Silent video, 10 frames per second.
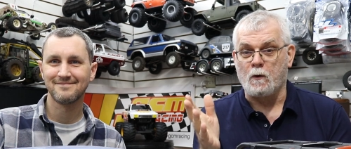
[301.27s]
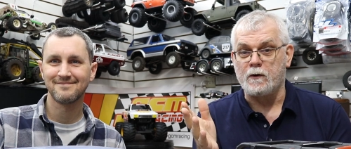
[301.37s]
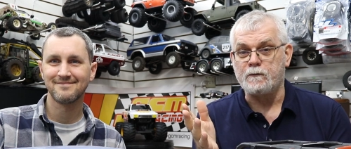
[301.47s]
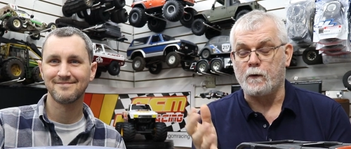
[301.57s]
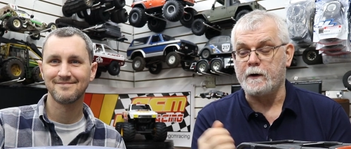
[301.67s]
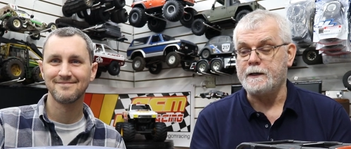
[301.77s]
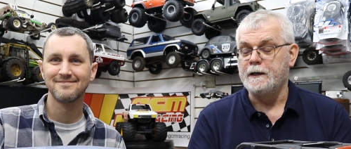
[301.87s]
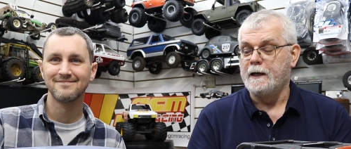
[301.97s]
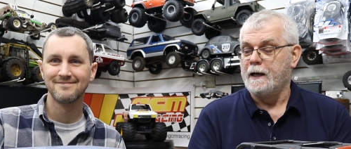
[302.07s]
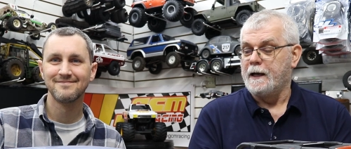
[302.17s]
Speaker 1: word for
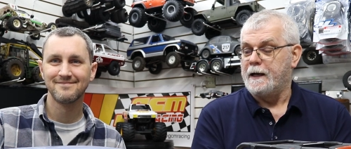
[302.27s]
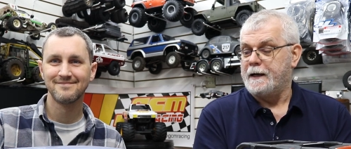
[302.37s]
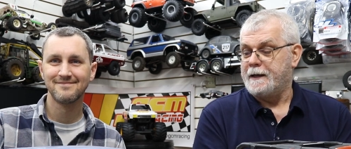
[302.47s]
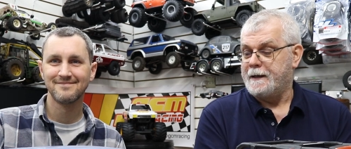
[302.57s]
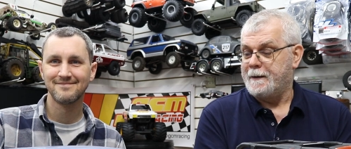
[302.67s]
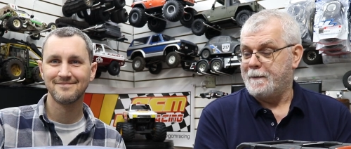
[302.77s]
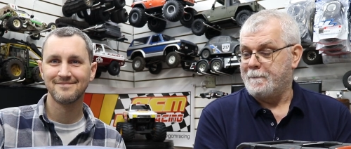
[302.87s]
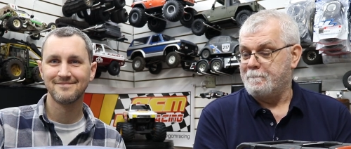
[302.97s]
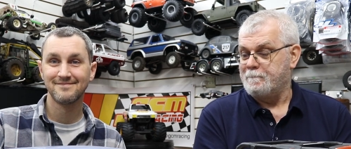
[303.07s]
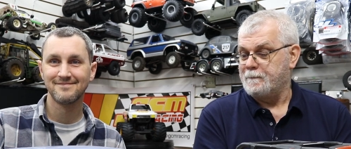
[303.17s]
it.
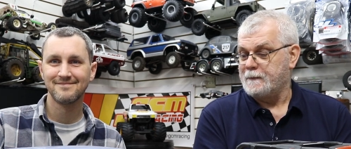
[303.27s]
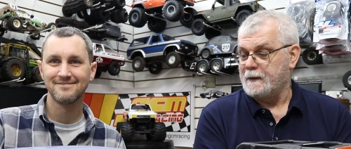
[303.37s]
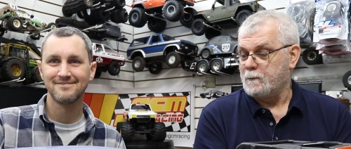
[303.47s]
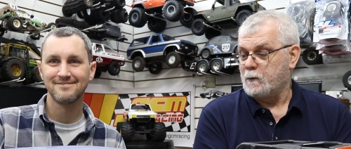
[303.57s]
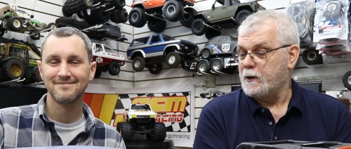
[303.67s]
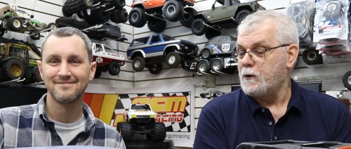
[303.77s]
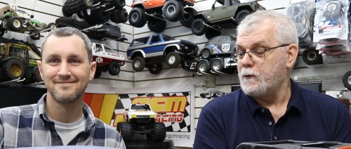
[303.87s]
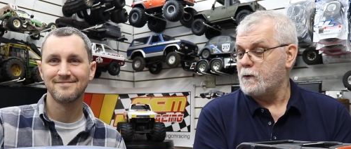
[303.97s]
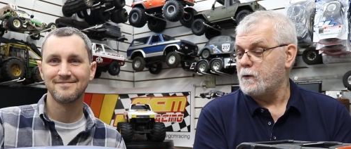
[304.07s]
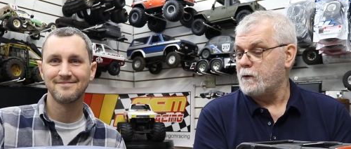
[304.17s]
Um, what
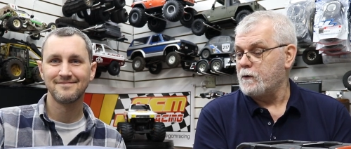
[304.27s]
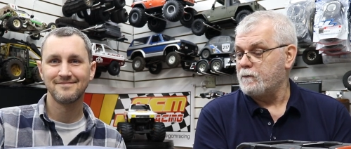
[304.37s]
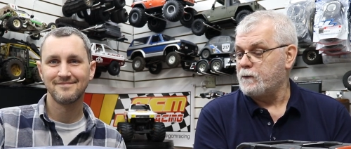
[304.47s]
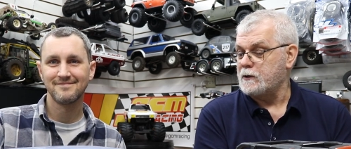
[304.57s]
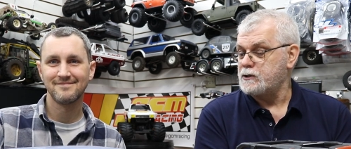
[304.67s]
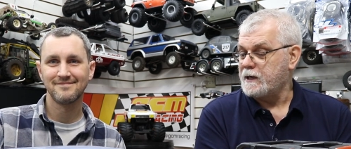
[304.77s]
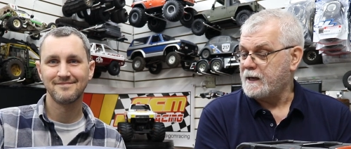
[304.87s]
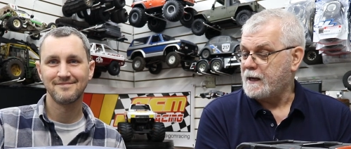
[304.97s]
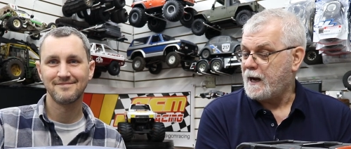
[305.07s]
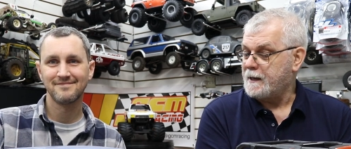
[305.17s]
other
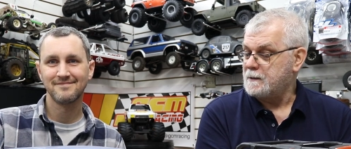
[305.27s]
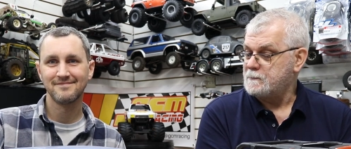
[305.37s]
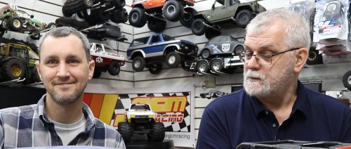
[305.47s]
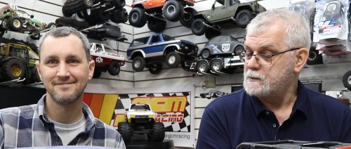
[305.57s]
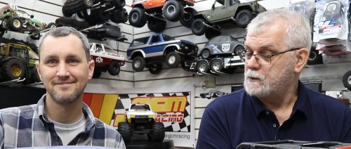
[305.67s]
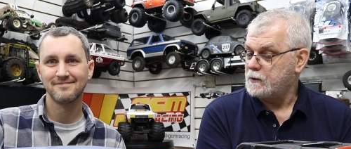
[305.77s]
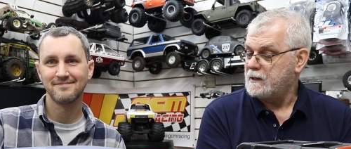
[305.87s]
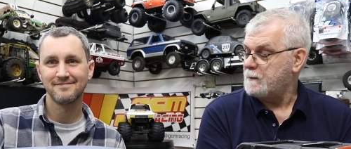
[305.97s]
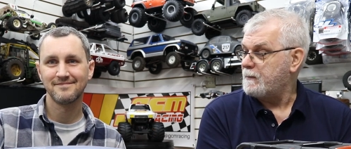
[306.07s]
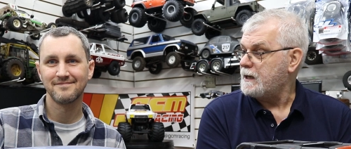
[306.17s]
functioning items
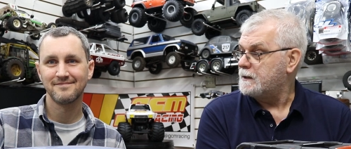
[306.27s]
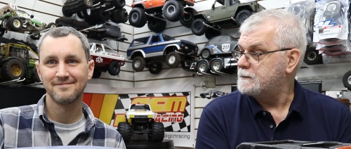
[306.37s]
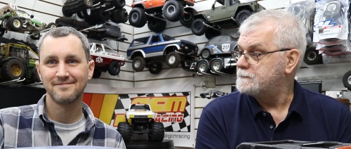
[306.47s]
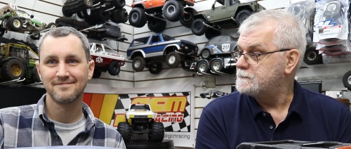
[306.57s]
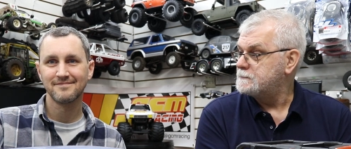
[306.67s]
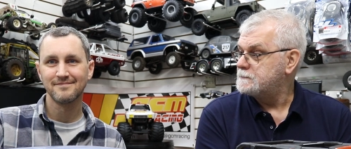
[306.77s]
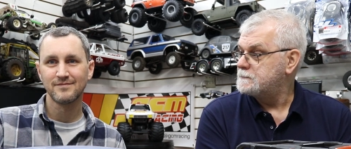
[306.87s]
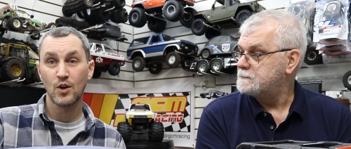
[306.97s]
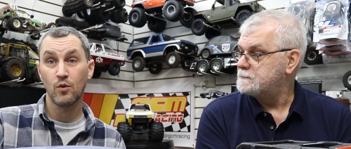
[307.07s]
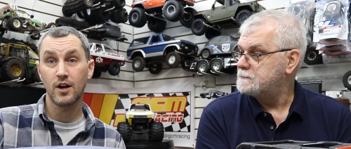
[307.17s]
could they be?
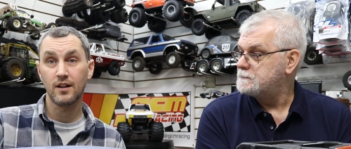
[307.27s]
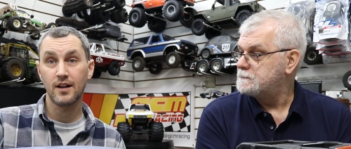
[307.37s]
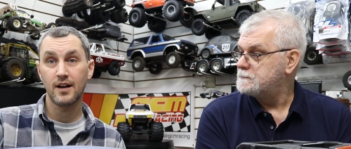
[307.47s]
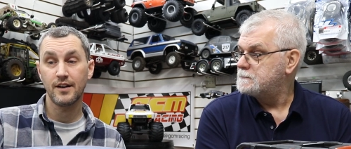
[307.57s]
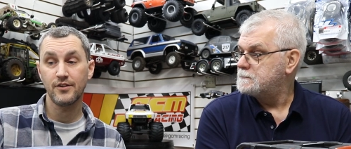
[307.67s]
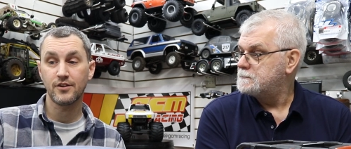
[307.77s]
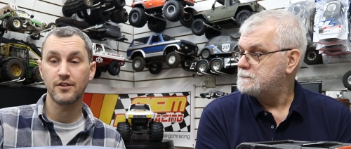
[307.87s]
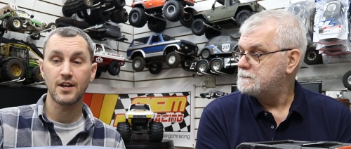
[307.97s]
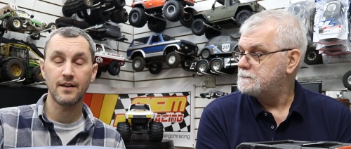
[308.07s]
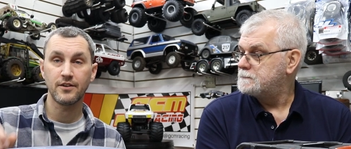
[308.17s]
Speaker 2: Well, uh, you
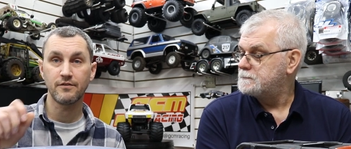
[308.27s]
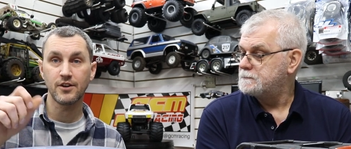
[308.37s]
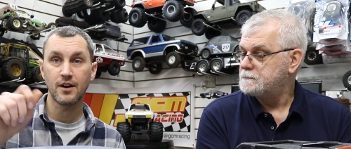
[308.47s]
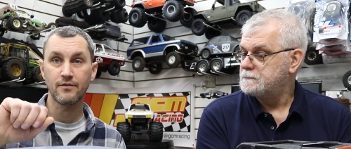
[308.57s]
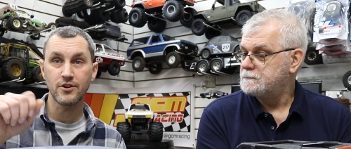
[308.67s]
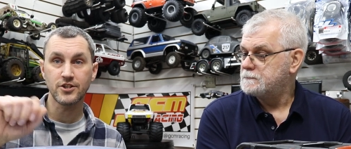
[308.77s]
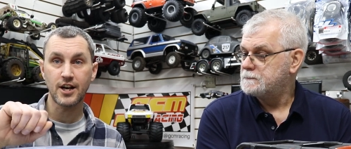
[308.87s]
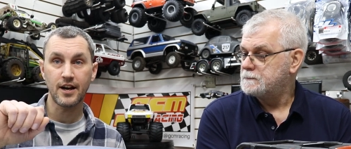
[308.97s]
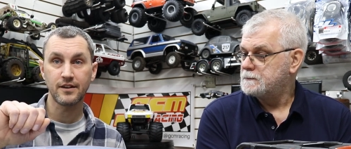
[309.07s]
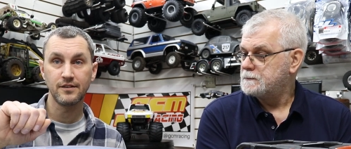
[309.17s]
could have a recovery
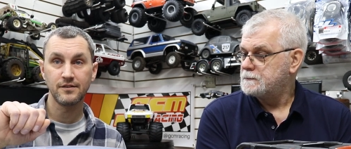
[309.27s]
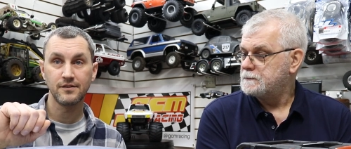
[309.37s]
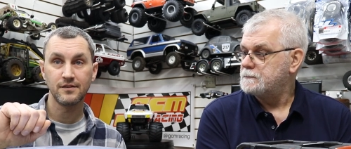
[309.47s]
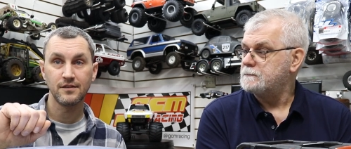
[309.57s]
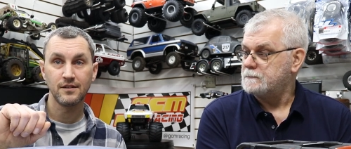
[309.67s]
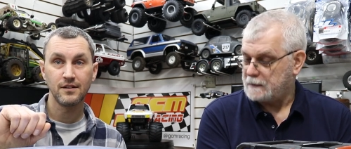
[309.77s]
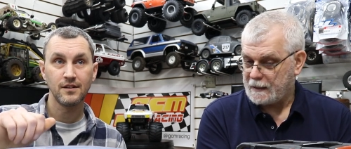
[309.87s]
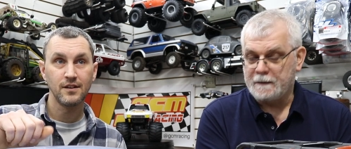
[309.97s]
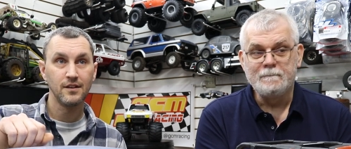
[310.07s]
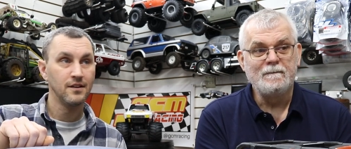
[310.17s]
jack.
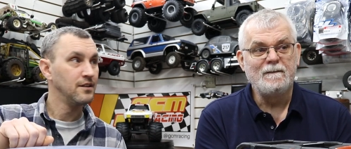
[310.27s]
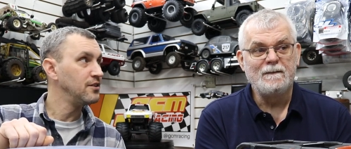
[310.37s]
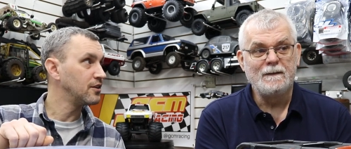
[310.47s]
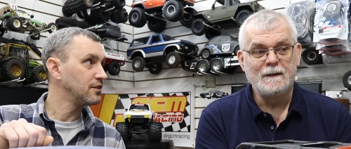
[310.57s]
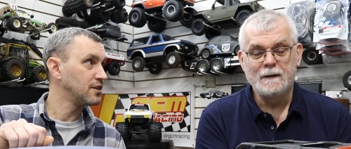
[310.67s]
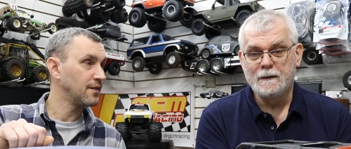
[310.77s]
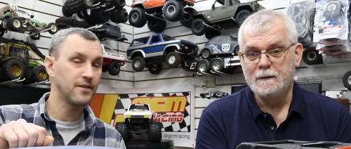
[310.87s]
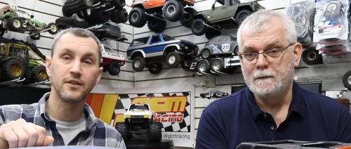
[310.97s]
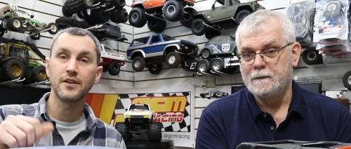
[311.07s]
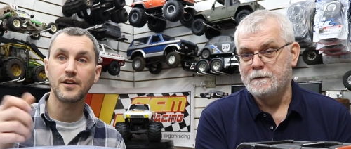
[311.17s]
Yeah. You could
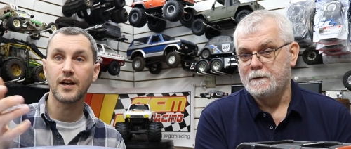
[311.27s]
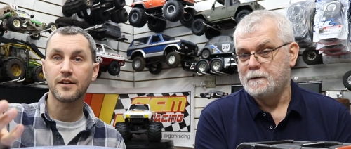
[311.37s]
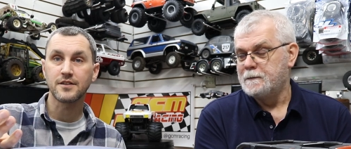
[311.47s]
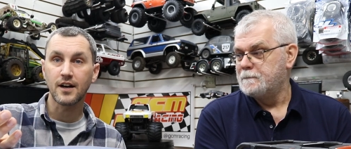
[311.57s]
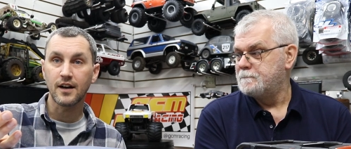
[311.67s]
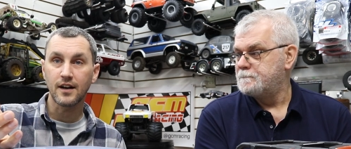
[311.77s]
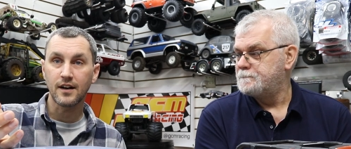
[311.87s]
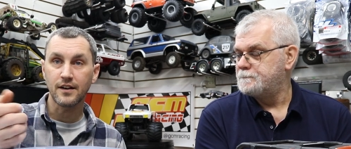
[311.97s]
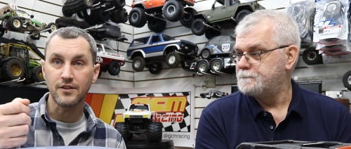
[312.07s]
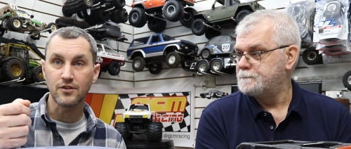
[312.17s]
definitely get,
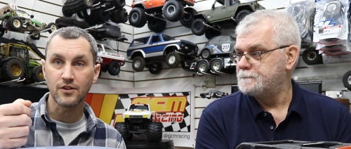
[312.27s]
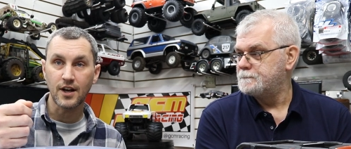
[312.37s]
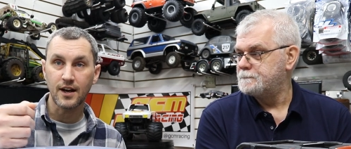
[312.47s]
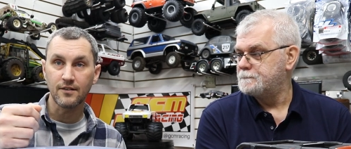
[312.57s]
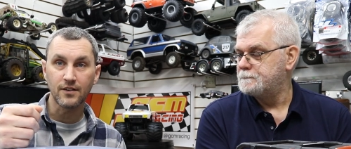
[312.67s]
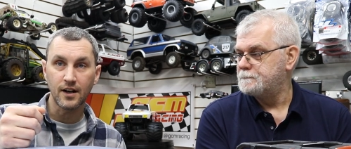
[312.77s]
uh, you could have,